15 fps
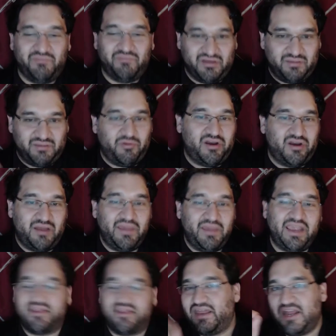But the point I'm
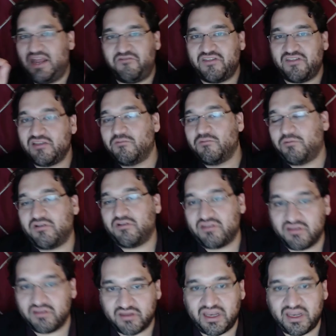making is that every single
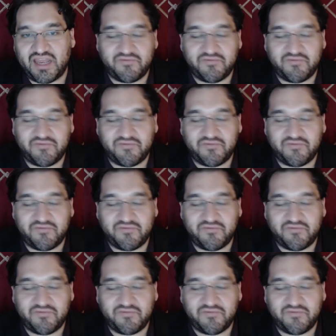person is going